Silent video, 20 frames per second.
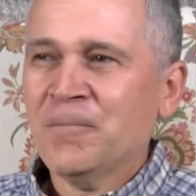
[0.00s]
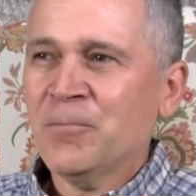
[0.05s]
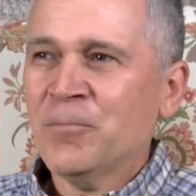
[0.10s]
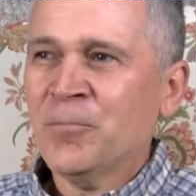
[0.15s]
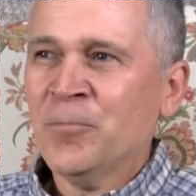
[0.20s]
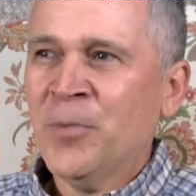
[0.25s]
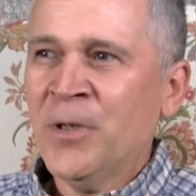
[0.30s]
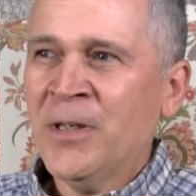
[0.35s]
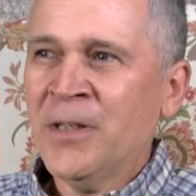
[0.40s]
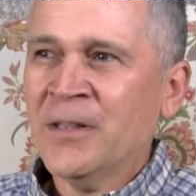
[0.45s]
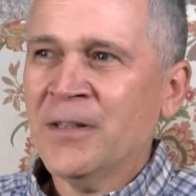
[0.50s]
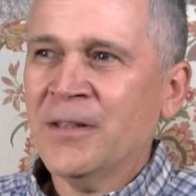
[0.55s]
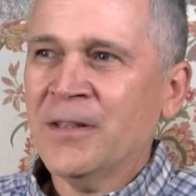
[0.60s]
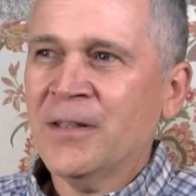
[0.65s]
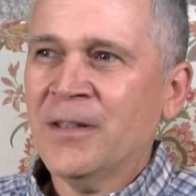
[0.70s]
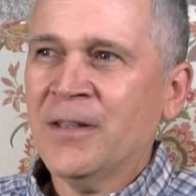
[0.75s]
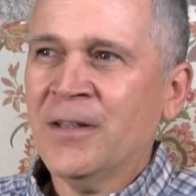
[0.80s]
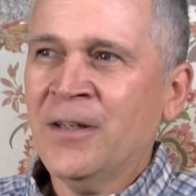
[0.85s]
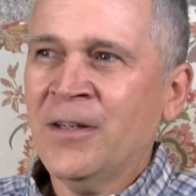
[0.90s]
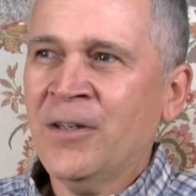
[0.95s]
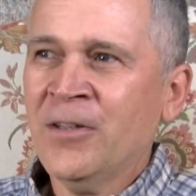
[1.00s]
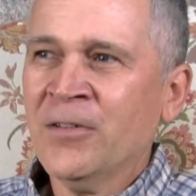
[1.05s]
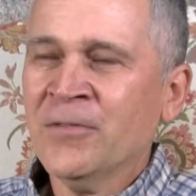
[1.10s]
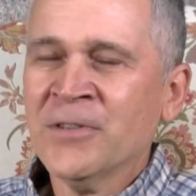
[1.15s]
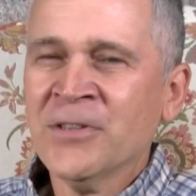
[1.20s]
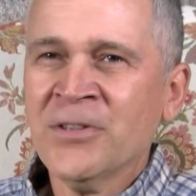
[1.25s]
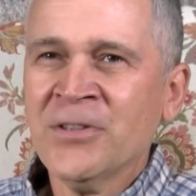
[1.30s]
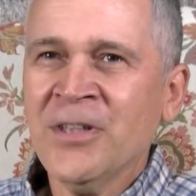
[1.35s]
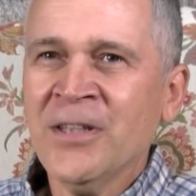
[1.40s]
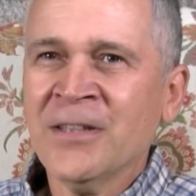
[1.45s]
But all of a
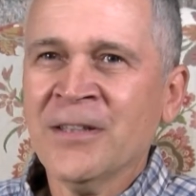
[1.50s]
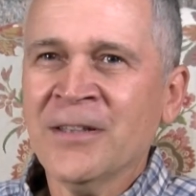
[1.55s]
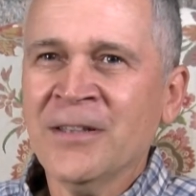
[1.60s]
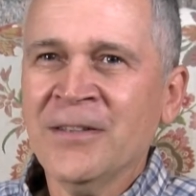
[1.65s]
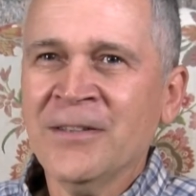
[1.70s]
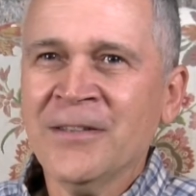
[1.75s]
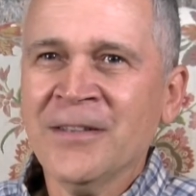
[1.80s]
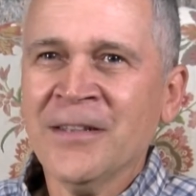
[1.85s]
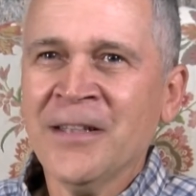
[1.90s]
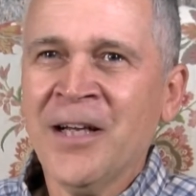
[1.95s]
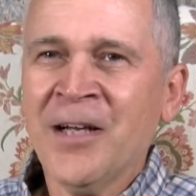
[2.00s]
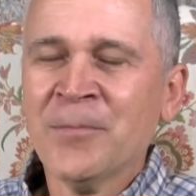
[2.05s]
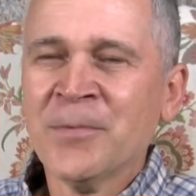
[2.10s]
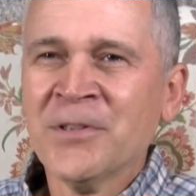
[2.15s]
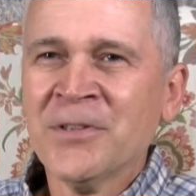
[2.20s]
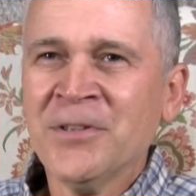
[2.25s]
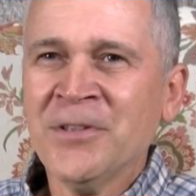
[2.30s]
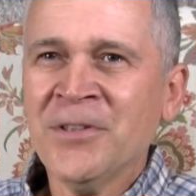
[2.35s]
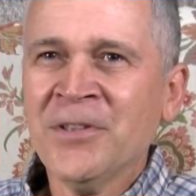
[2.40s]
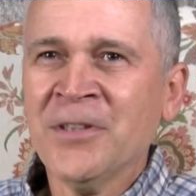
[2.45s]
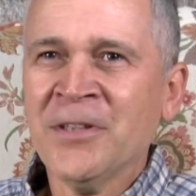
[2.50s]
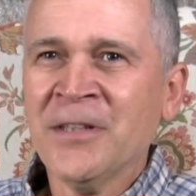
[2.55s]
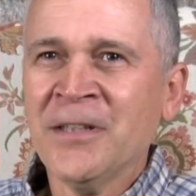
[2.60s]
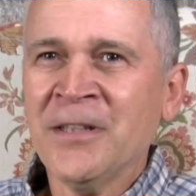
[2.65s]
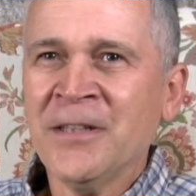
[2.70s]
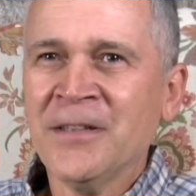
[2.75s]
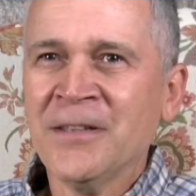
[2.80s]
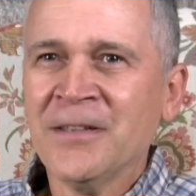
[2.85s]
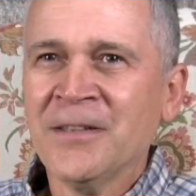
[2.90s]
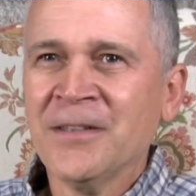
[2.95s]
sudden, the
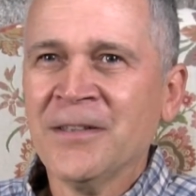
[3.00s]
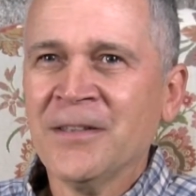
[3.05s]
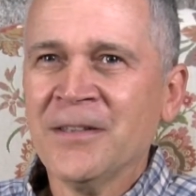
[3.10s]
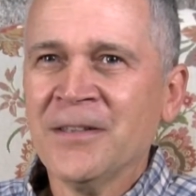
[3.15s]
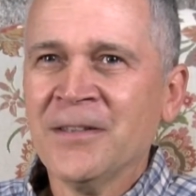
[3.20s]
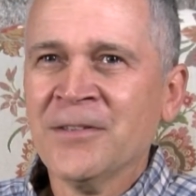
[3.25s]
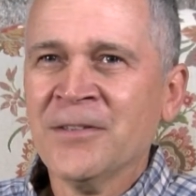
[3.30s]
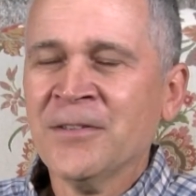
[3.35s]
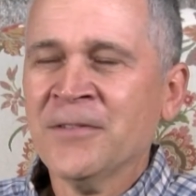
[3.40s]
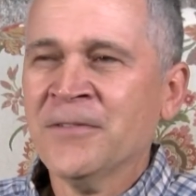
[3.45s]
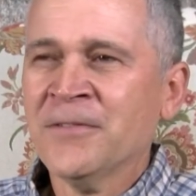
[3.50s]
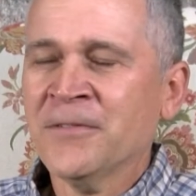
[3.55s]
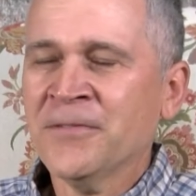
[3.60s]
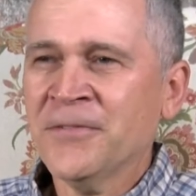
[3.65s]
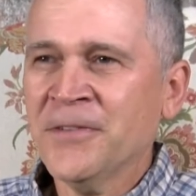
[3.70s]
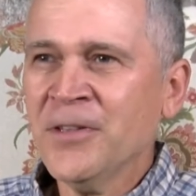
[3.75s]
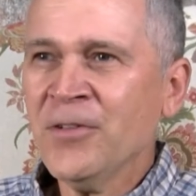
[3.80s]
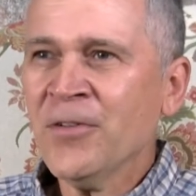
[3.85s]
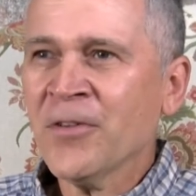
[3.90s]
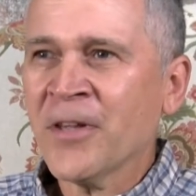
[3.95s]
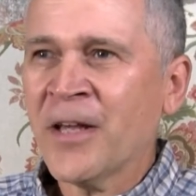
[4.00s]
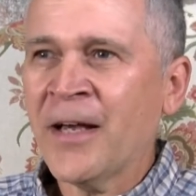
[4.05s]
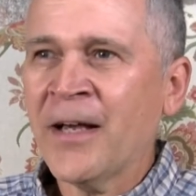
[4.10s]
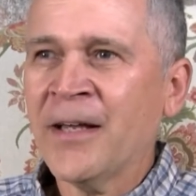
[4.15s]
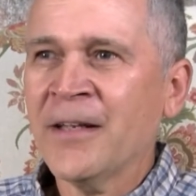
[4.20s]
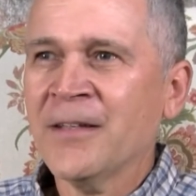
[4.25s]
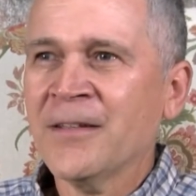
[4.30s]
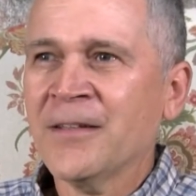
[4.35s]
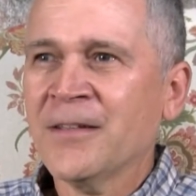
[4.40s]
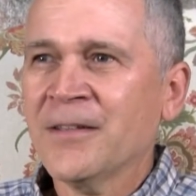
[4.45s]
opportunity to fulfill
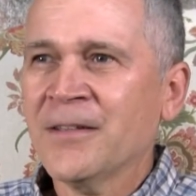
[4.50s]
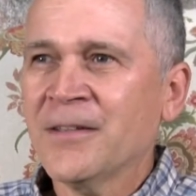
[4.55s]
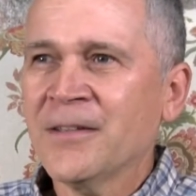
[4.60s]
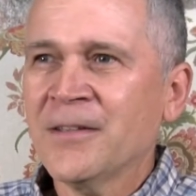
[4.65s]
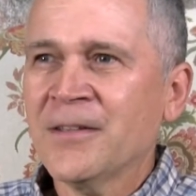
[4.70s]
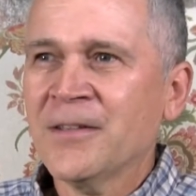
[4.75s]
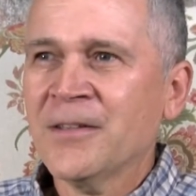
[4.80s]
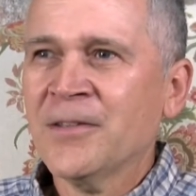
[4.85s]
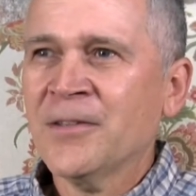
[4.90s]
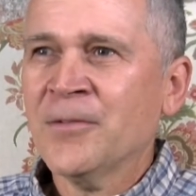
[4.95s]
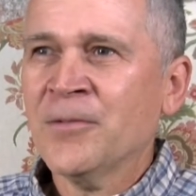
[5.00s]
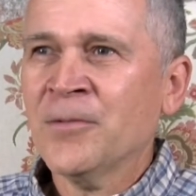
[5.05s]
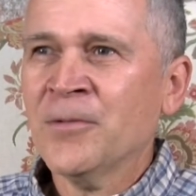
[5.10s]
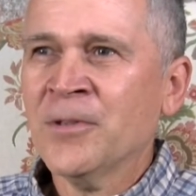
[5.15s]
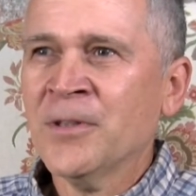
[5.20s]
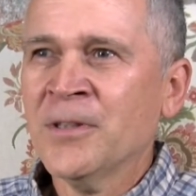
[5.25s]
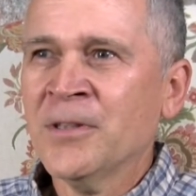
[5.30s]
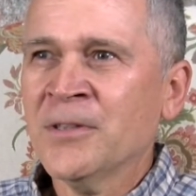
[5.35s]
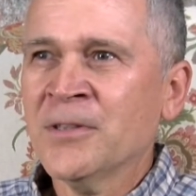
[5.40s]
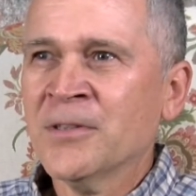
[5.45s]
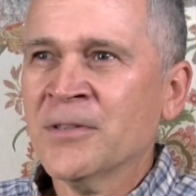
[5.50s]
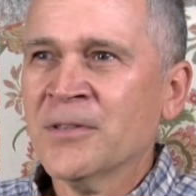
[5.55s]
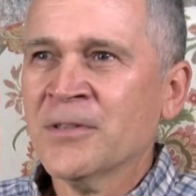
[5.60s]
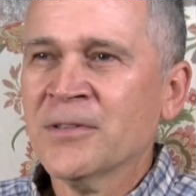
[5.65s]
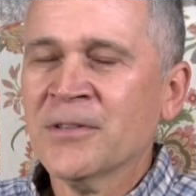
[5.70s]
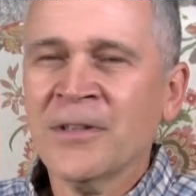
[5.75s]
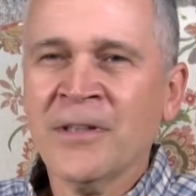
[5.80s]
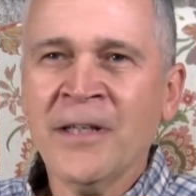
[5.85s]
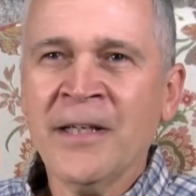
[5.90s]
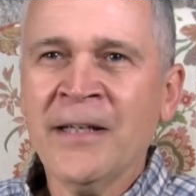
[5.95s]
that
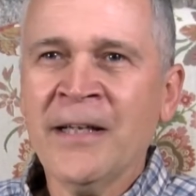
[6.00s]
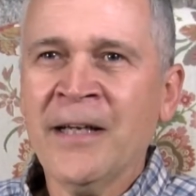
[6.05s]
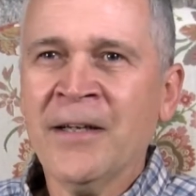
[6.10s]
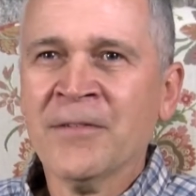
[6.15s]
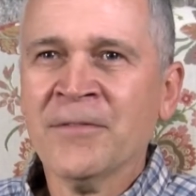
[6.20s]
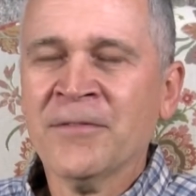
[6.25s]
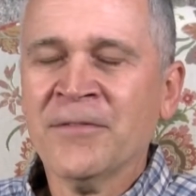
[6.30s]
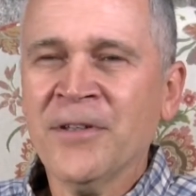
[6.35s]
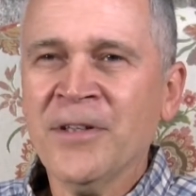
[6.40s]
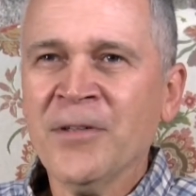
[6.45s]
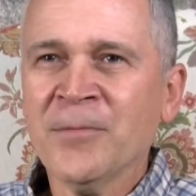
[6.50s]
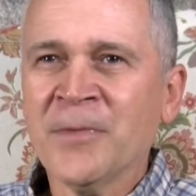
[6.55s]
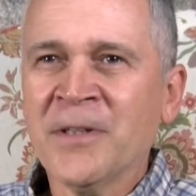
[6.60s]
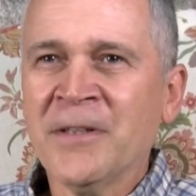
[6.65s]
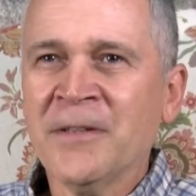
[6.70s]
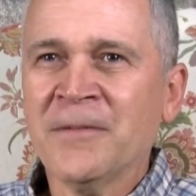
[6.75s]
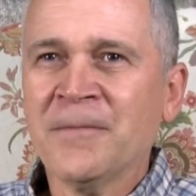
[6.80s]
was laid out in front of me.